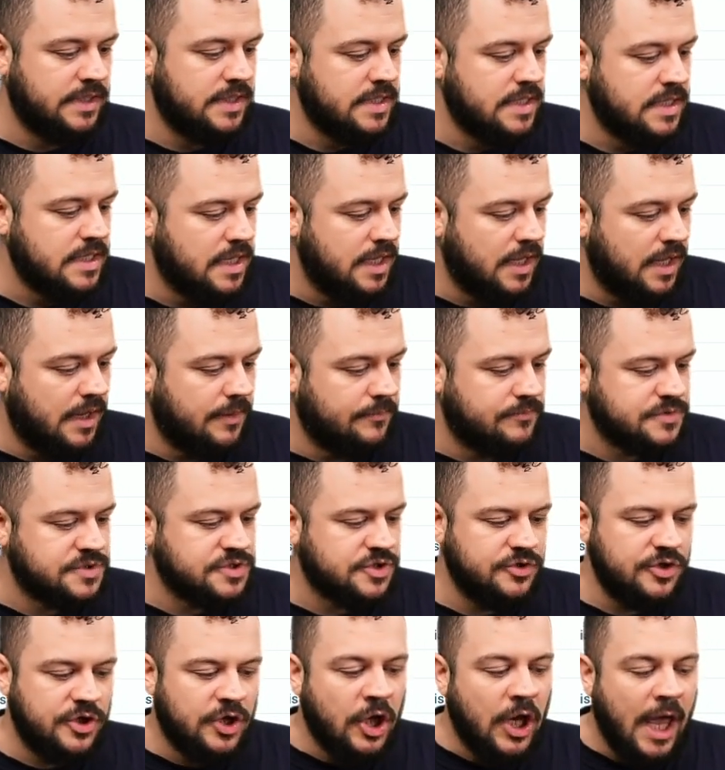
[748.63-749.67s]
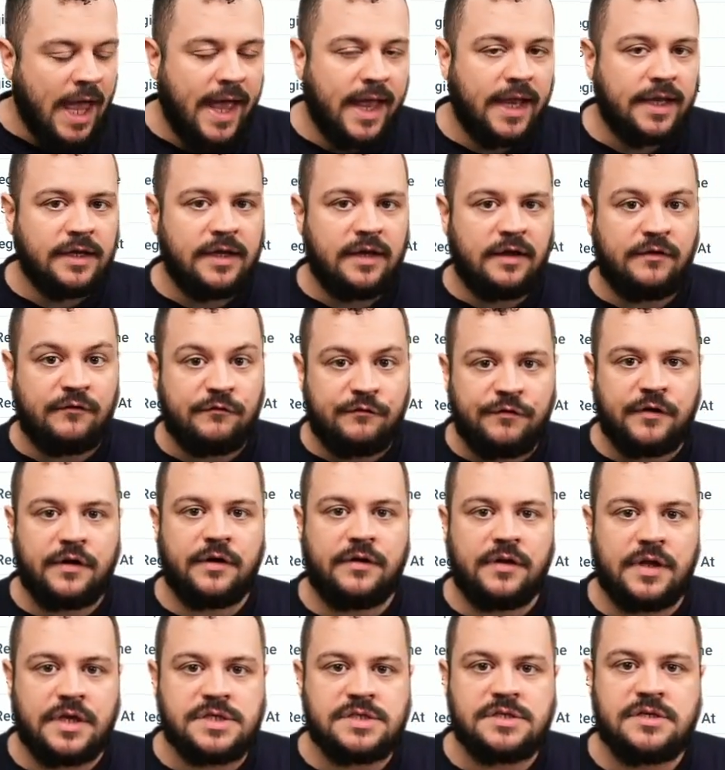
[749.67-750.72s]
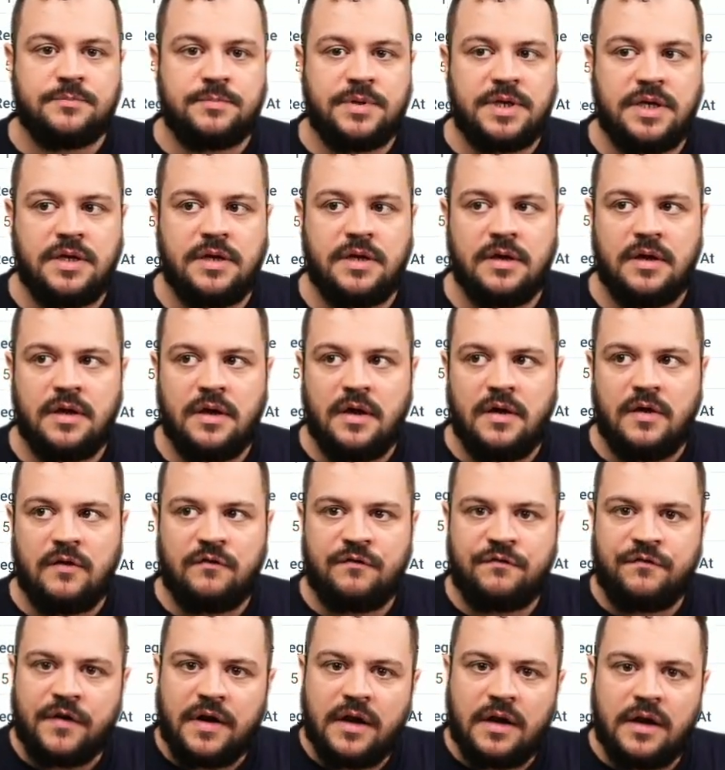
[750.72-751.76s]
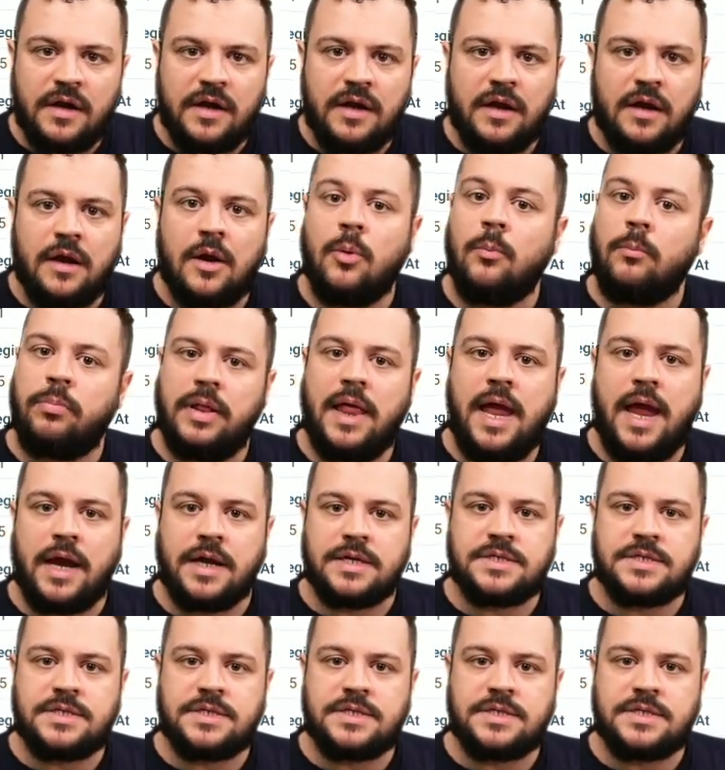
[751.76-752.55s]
So you can configure this to be fairly complex